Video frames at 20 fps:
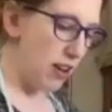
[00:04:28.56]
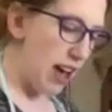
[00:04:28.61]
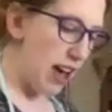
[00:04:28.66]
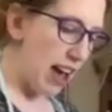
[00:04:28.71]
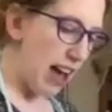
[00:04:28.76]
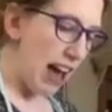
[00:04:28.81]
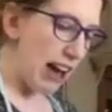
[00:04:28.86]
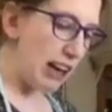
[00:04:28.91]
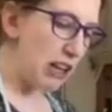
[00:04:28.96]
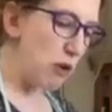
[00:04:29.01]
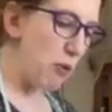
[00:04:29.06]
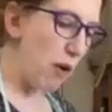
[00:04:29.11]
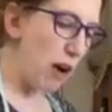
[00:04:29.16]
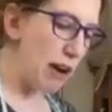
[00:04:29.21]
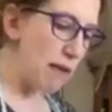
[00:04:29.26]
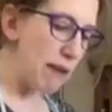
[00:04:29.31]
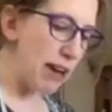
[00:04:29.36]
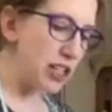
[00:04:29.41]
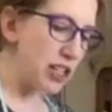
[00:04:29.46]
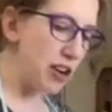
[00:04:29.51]
And you want to
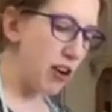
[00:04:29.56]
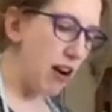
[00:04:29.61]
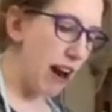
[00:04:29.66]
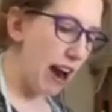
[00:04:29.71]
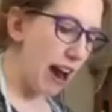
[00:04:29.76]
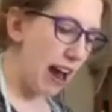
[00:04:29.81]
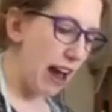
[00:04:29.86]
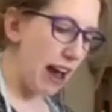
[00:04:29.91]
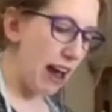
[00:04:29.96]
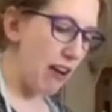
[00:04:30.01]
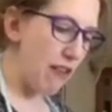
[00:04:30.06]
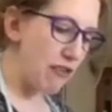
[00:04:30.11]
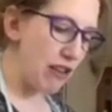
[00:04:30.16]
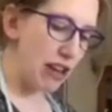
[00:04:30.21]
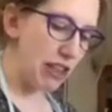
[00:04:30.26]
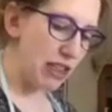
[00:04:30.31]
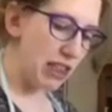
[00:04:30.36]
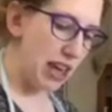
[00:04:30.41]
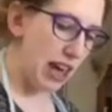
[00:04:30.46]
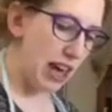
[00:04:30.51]
make sure
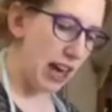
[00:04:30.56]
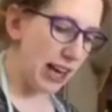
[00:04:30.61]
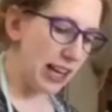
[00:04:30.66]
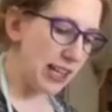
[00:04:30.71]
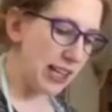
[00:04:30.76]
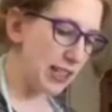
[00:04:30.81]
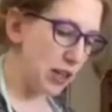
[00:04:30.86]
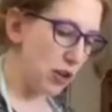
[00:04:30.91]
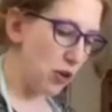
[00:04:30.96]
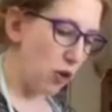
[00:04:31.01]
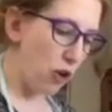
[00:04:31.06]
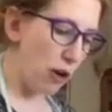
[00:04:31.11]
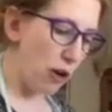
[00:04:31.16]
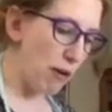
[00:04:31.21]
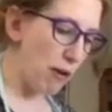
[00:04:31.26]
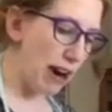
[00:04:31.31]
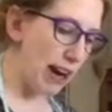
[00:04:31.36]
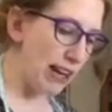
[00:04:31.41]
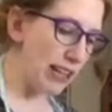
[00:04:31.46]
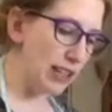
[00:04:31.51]
everything is
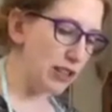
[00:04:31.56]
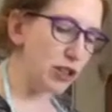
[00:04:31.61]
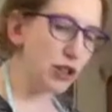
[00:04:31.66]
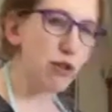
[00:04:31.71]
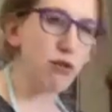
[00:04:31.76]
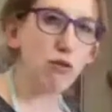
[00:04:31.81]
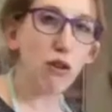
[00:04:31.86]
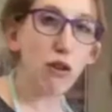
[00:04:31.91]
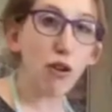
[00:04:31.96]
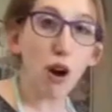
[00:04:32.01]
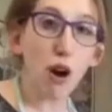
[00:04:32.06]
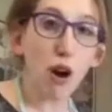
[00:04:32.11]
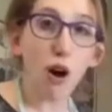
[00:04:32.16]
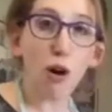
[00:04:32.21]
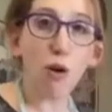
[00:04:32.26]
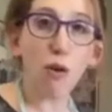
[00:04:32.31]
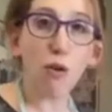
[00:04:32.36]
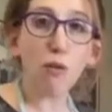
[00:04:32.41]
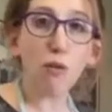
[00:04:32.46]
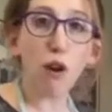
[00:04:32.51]
incorporated. So
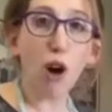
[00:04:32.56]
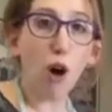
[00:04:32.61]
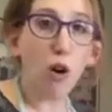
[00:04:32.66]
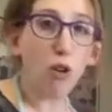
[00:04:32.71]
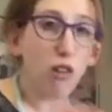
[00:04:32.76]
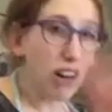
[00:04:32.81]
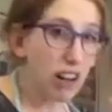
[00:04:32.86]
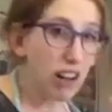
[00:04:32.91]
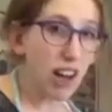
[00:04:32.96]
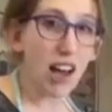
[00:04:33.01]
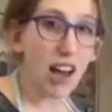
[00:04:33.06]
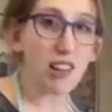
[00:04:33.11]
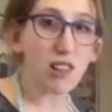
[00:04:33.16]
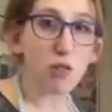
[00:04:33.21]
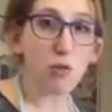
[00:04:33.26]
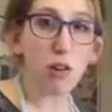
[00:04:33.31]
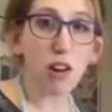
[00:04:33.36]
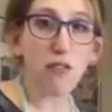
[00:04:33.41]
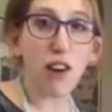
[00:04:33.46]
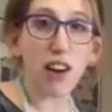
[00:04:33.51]
no coconut
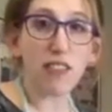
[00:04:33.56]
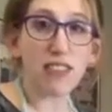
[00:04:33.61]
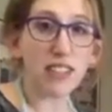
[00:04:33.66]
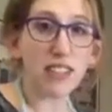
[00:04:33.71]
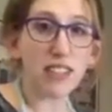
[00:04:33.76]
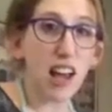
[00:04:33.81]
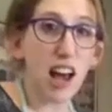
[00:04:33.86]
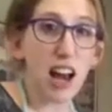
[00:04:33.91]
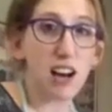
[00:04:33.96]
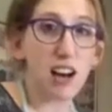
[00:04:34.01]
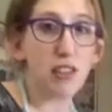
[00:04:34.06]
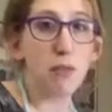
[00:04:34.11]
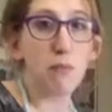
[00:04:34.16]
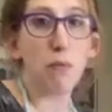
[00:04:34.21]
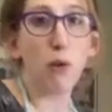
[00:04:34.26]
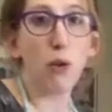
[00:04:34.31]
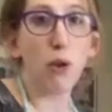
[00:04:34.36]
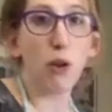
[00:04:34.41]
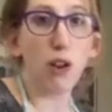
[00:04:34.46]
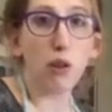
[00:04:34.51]
sort of on the side of the
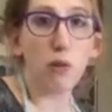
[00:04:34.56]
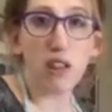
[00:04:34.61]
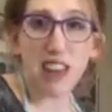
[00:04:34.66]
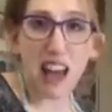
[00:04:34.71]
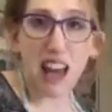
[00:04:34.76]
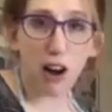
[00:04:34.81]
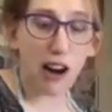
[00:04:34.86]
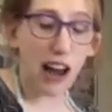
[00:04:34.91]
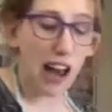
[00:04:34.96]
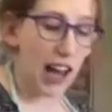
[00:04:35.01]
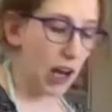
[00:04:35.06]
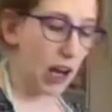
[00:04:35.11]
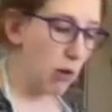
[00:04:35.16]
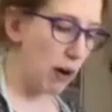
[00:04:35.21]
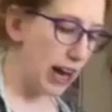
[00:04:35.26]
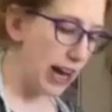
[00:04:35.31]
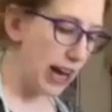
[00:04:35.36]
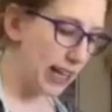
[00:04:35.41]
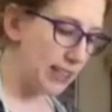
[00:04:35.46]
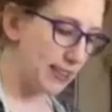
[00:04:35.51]
bowl without egg
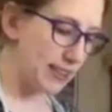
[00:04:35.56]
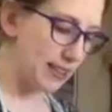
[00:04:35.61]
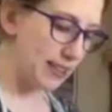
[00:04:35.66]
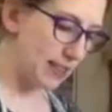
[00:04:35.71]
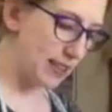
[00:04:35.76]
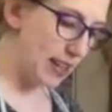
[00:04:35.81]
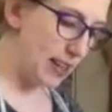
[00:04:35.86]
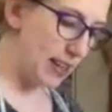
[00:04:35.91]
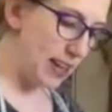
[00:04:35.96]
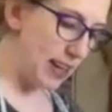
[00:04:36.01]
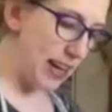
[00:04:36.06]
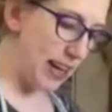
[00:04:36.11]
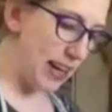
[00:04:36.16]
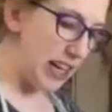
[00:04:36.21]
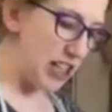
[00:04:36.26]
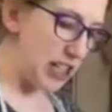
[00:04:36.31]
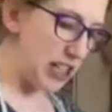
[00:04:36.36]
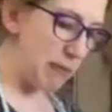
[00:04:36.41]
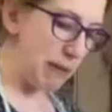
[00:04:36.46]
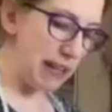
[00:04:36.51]
whites.
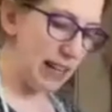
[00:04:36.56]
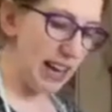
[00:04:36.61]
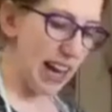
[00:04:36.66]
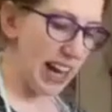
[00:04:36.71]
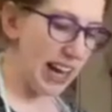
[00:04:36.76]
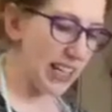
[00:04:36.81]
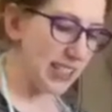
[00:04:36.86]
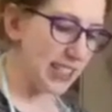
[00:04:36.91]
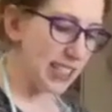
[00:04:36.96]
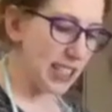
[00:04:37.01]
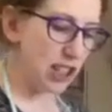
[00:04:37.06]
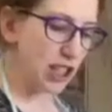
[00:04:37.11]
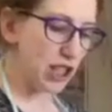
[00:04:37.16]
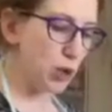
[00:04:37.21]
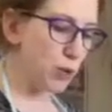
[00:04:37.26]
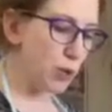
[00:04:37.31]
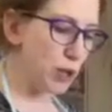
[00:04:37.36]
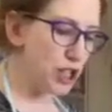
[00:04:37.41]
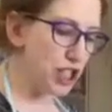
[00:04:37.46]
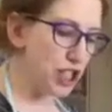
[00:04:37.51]
It should be nice and
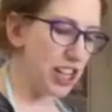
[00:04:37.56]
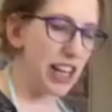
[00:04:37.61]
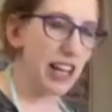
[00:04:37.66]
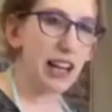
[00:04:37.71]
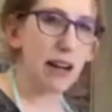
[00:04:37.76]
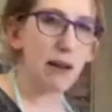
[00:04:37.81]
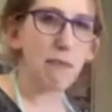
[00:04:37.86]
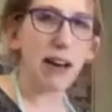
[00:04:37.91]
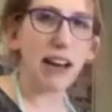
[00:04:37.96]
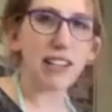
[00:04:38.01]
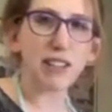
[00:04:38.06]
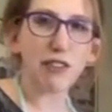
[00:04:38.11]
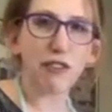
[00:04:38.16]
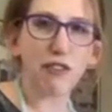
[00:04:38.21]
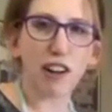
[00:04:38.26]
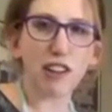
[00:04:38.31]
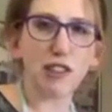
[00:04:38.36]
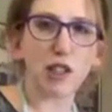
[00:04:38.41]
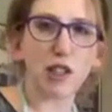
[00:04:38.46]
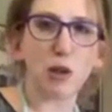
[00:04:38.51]
squishy, and it makes a
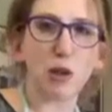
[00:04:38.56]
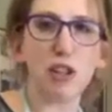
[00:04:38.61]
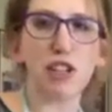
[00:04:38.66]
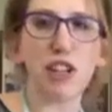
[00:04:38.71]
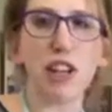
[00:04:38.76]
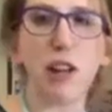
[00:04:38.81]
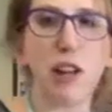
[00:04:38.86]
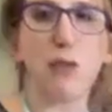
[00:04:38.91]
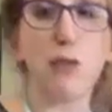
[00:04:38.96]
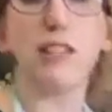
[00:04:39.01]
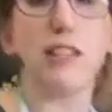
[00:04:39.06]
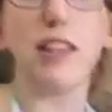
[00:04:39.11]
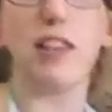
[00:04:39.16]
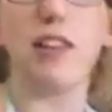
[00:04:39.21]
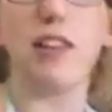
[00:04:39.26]
fun squishy noise. I don't know